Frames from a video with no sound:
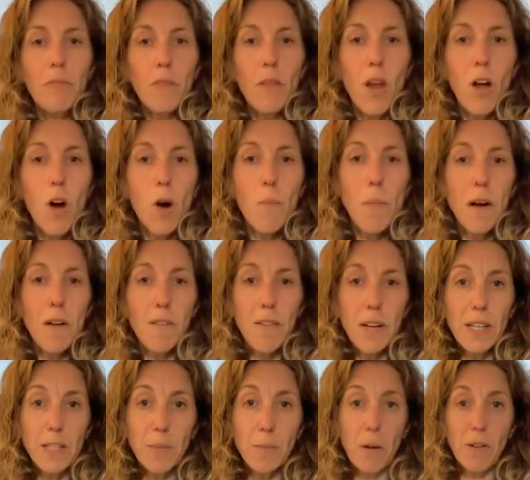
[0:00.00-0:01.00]
on my
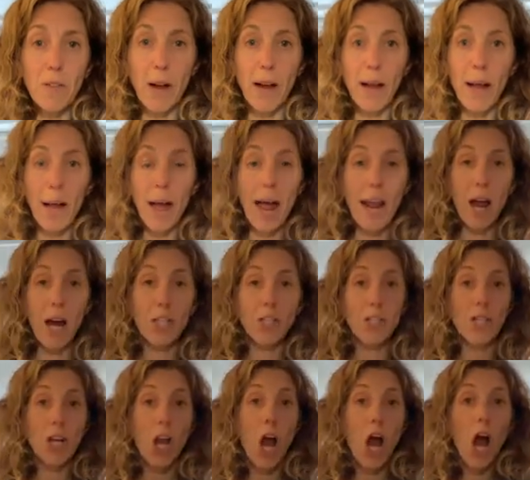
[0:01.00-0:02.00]
Facebook, right? And I
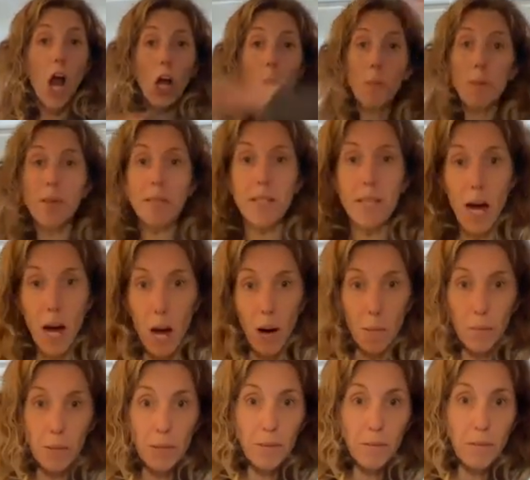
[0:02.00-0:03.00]
just opened it
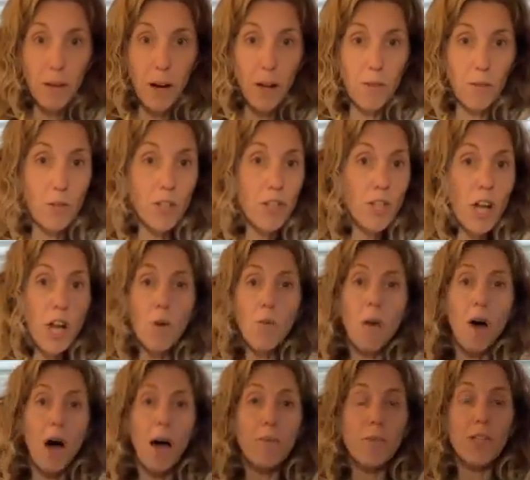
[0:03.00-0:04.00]
up. I thought, you know
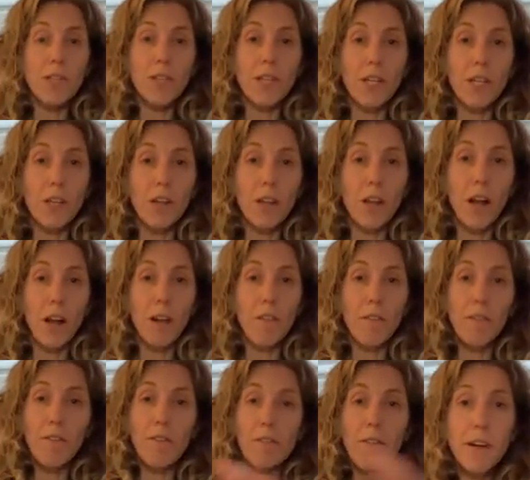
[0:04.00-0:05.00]
what? I'm just going to like
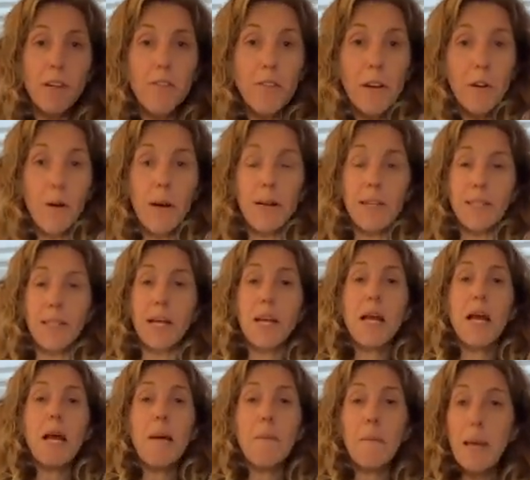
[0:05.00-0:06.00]
friend request
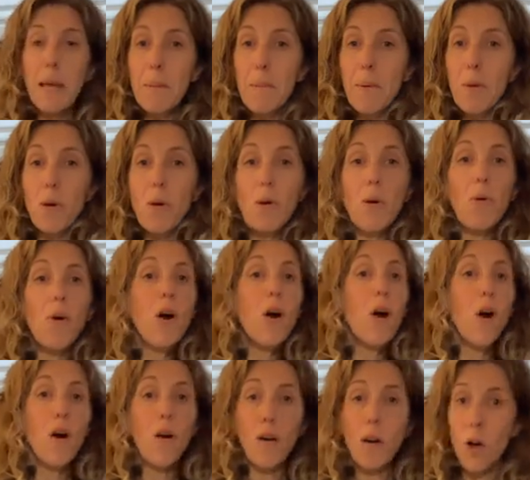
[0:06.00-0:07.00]
people
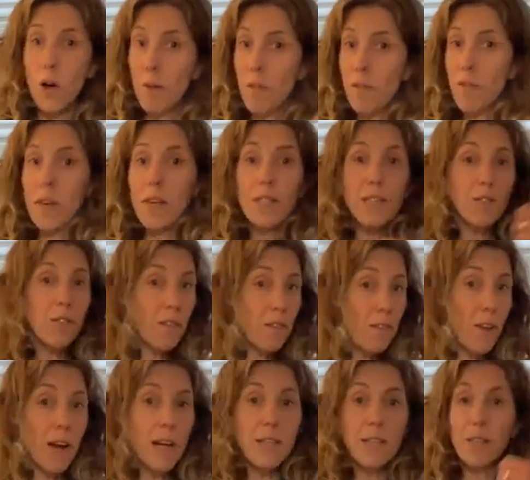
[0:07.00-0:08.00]
who friends of a
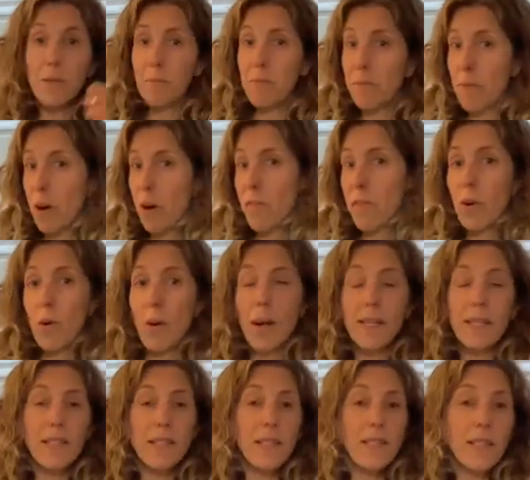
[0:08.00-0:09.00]
friends, of
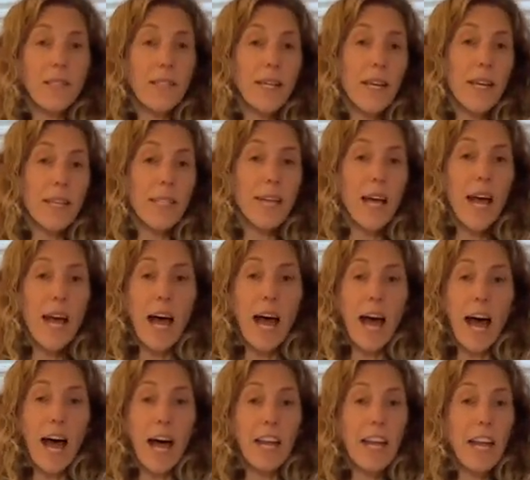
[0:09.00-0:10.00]
acquaintances,
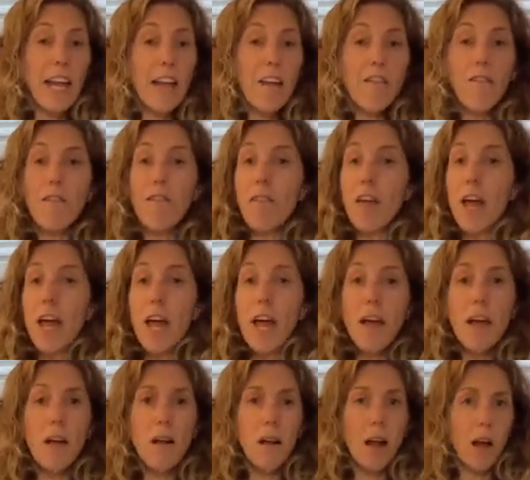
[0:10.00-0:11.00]
and if
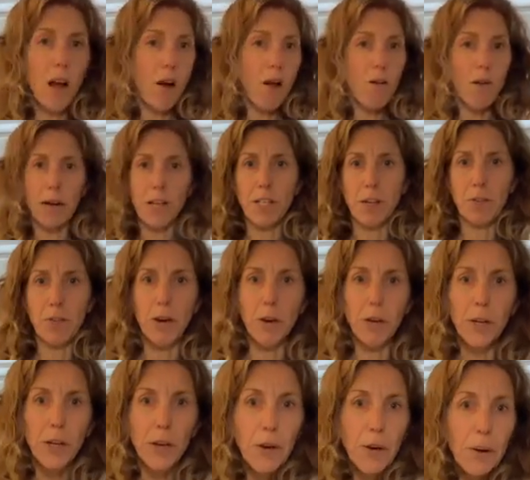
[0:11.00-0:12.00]
they are like, oh, I don't know
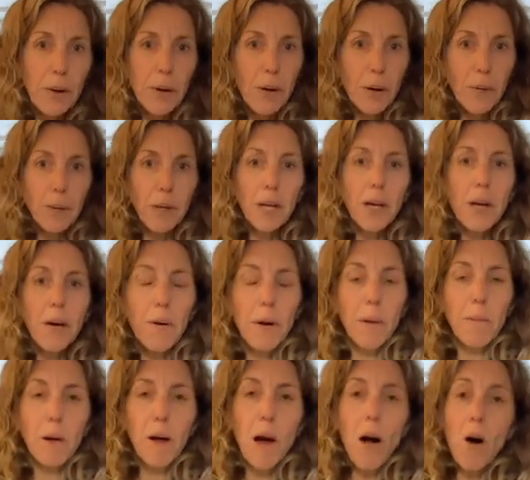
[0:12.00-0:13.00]
you, who are you? And
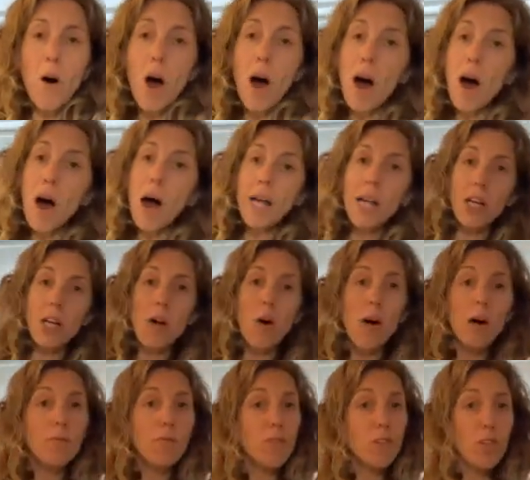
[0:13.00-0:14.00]
I'm like, oh, hi, you know,
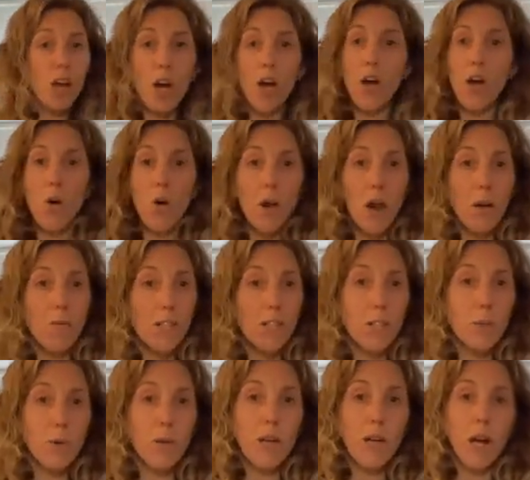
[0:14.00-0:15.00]
I'm Joe, and I
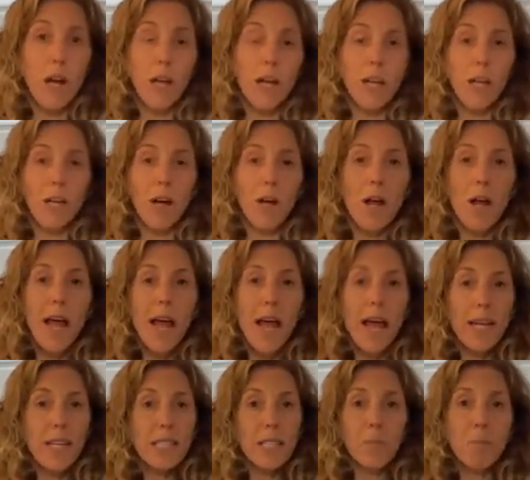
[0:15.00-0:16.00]
just want to like, you know,
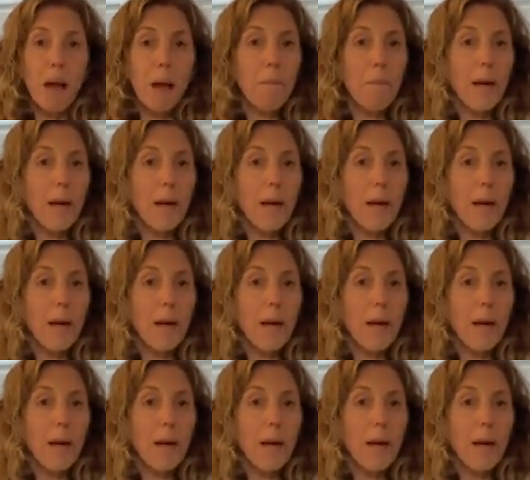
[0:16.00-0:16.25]
expand my